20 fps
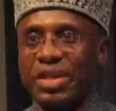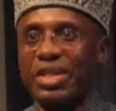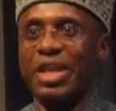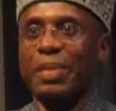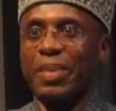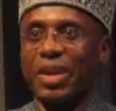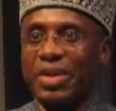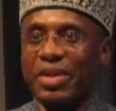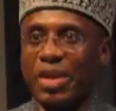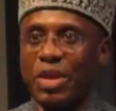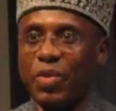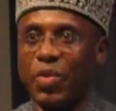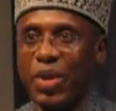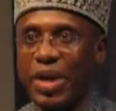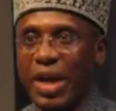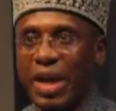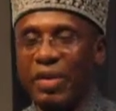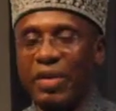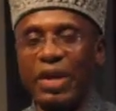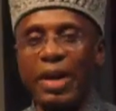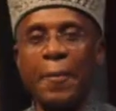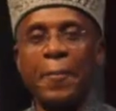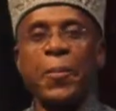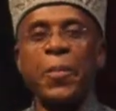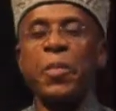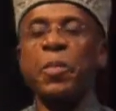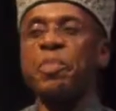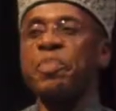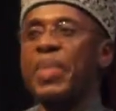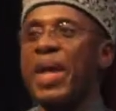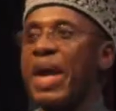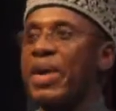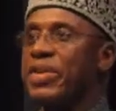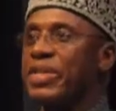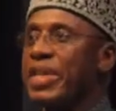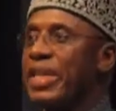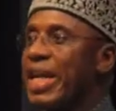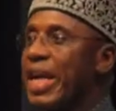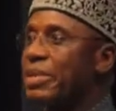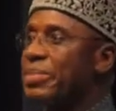is about railway and all that. And you
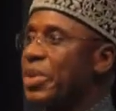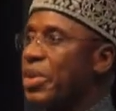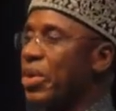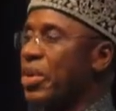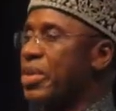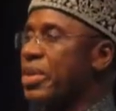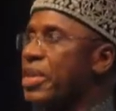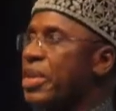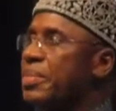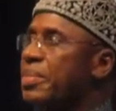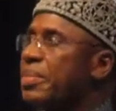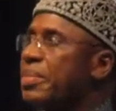say that because